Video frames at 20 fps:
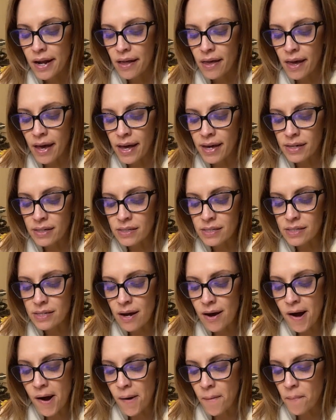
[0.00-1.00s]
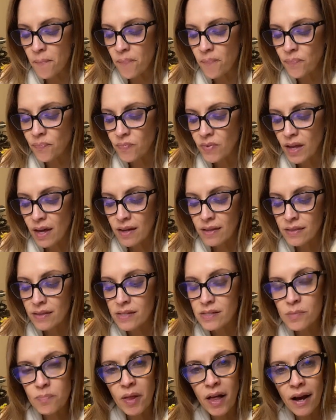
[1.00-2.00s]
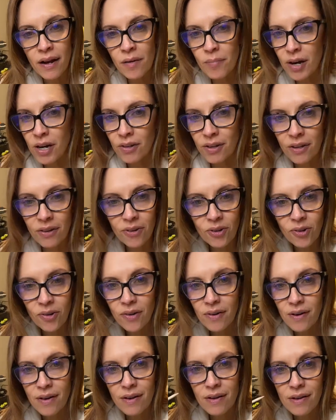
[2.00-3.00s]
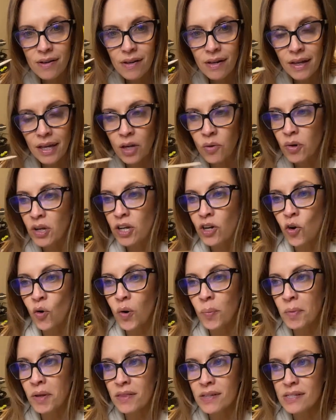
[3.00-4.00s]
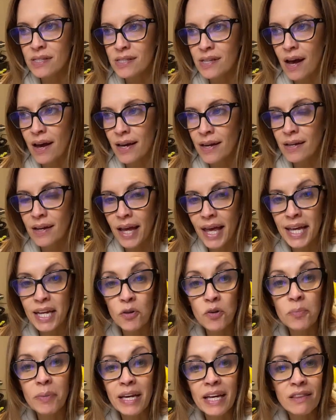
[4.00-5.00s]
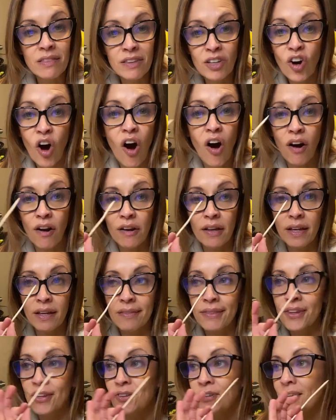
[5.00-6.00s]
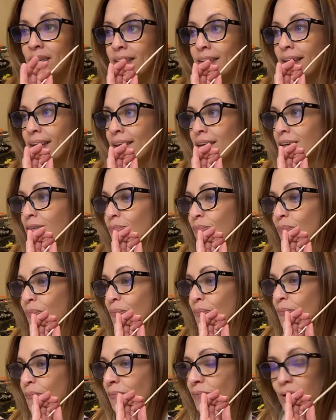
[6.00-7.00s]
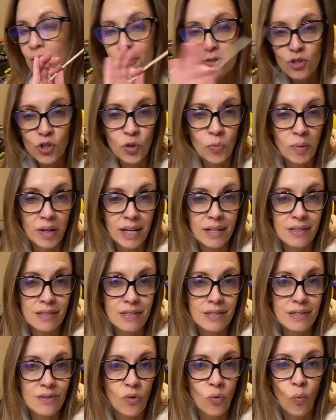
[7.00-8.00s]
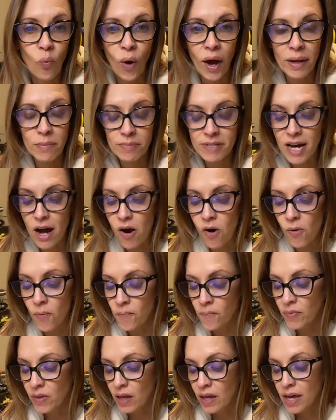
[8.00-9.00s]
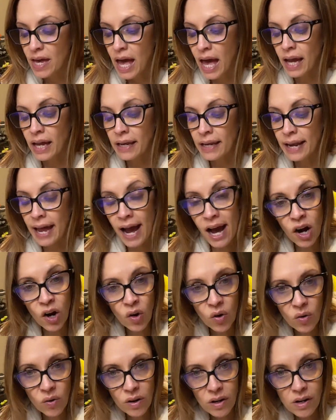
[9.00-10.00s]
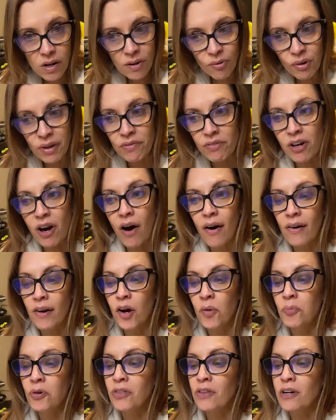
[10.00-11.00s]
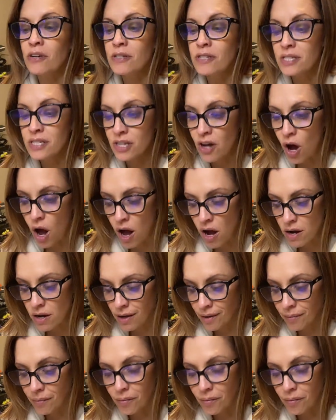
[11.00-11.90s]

And this Plaid About You, it would go up on the site and it would be gone in literally like 2 minutes, wiped out. Now we've caught up with our stock.